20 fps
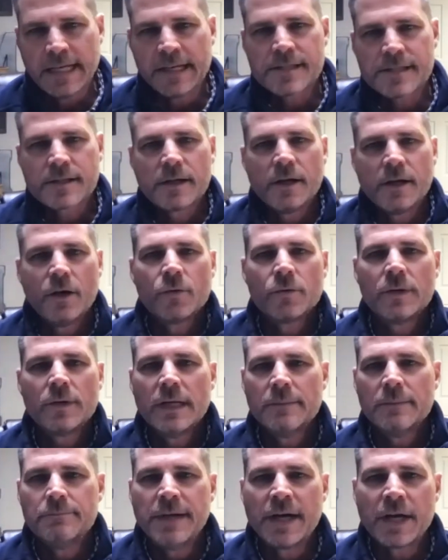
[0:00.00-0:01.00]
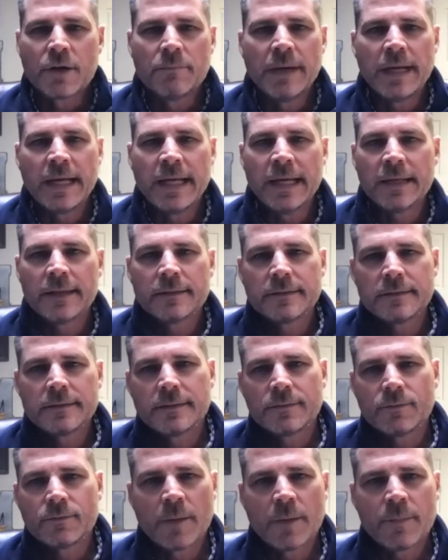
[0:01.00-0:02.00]
it's called uh, Better Man.
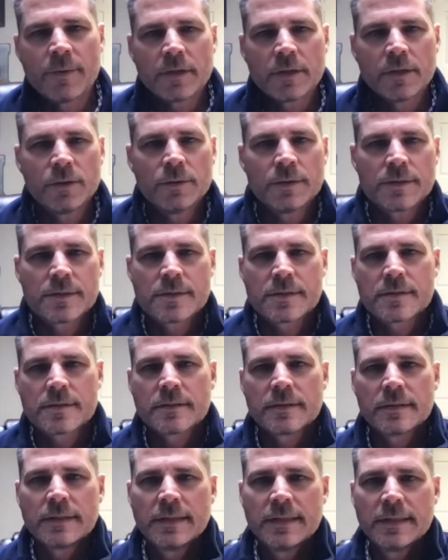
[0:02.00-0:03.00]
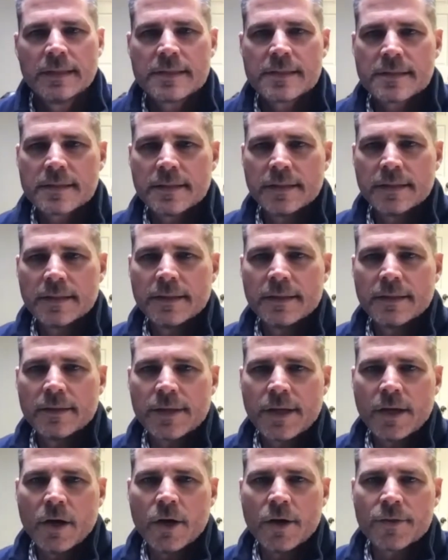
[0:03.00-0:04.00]
Robert Lewis is the,
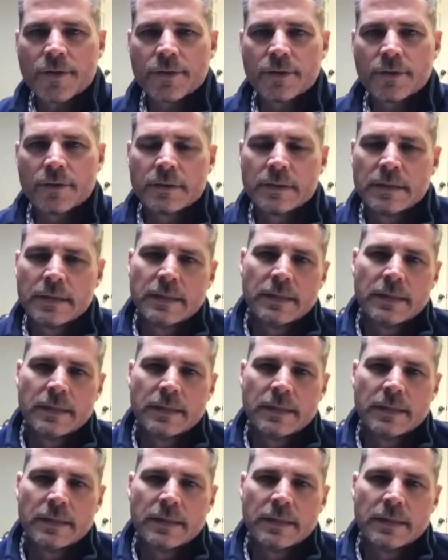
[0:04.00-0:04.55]
the author.